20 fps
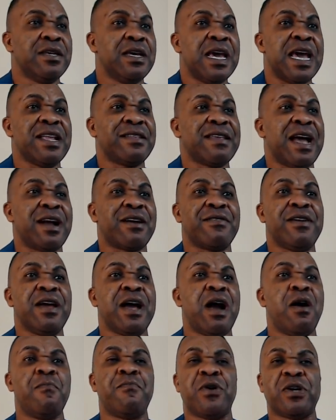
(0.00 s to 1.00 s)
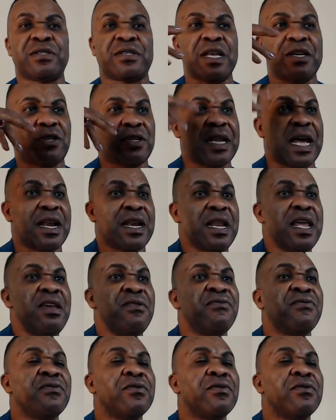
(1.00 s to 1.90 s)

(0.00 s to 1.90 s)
enter Greyhound bus station and leave.